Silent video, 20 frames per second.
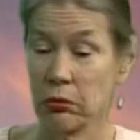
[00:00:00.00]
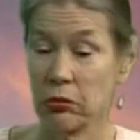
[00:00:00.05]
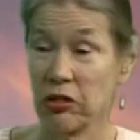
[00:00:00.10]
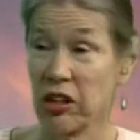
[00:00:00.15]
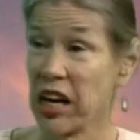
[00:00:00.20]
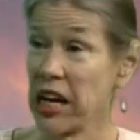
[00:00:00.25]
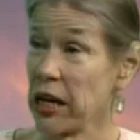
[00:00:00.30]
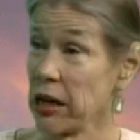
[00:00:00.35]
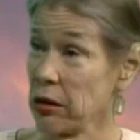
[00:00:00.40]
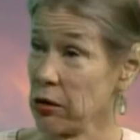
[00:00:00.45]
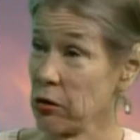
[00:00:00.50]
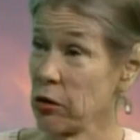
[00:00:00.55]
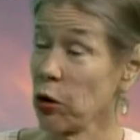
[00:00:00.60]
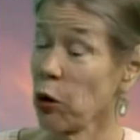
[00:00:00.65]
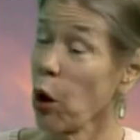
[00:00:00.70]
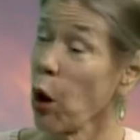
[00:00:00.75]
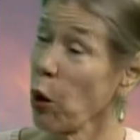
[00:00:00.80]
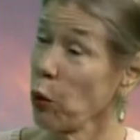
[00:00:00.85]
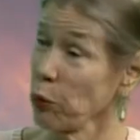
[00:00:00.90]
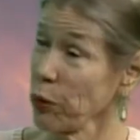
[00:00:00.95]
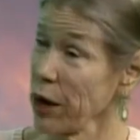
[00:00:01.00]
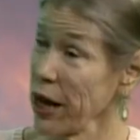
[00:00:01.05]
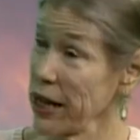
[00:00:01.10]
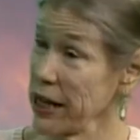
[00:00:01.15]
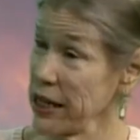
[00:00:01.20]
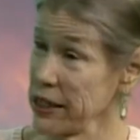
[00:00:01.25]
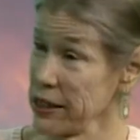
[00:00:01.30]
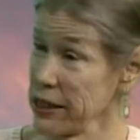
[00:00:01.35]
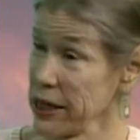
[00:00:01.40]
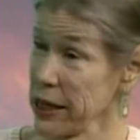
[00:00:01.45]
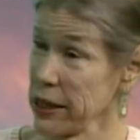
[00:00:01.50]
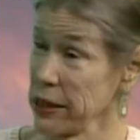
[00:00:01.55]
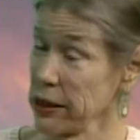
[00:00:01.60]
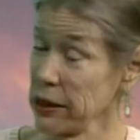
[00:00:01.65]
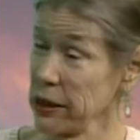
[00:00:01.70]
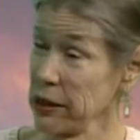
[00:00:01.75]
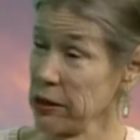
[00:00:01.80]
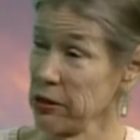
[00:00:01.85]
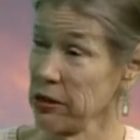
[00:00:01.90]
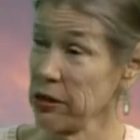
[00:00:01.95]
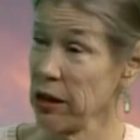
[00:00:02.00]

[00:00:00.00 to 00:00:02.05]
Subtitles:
dead. They're already dead. Mm-hmm. It's